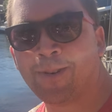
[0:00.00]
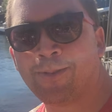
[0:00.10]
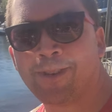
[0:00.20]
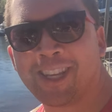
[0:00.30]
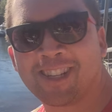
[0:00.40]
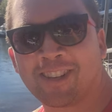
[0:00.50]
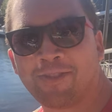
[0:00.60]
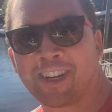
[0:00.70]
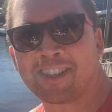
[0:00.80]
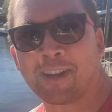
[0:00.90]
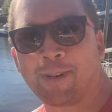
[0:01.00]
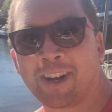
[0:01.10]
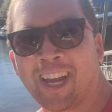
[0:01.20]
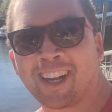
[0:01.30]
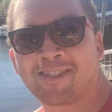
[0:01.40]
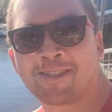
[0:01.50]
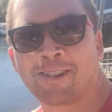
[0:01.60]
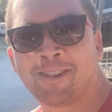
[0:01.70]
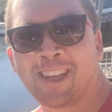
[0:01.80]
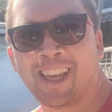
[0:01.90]
We just finished up our axe
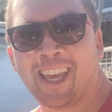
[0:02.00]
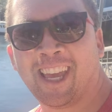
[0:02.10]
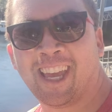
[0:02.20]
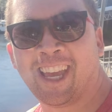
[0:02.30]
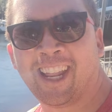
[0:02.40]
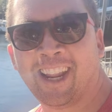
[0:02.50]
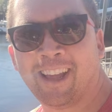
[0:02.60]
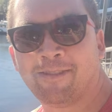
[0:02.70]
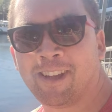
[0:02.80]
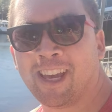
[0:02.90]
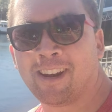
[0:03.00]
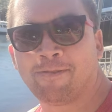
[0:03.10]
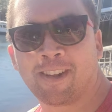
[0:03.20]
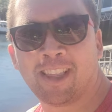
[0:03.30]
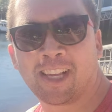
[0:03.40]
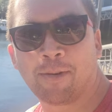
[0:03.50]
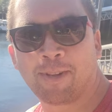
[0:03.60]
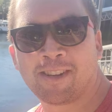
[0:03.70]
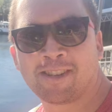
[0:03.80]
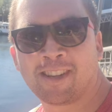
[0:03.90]
throwing and we had a friendly
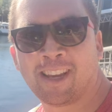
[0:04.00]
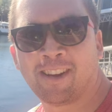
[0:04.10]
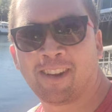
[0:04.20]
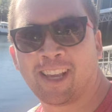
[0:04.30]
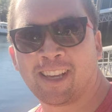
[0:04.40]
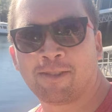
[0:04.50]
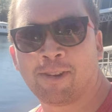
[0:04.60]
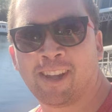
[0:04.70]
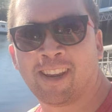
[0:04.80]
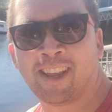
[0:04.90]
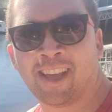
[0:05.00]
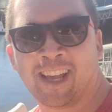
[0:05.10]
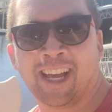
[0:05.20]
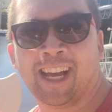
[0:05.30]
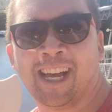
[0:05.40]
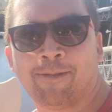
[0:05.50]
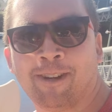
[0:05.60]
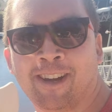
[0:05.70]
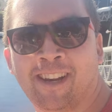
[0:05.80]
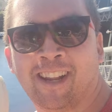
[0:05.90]
competition there. And guess what? I
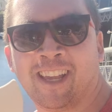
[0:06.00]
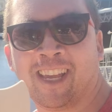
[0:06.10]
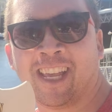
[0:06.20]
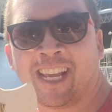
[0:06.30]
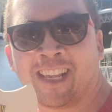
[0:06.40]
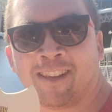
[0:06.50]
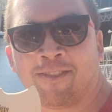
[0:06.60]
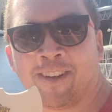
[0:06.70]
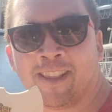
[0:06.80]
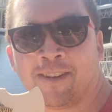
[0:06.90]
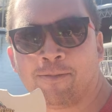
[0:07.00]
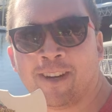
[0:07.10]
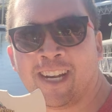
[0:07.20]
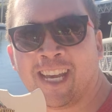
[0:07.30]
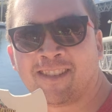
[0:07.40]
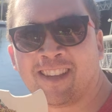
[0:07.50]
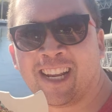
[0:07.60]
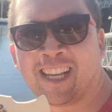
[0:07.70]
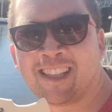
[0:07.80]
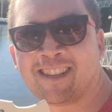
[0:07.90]
won. And I get this fun little wooden axe that
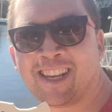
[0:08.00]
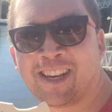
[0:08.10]
I get to take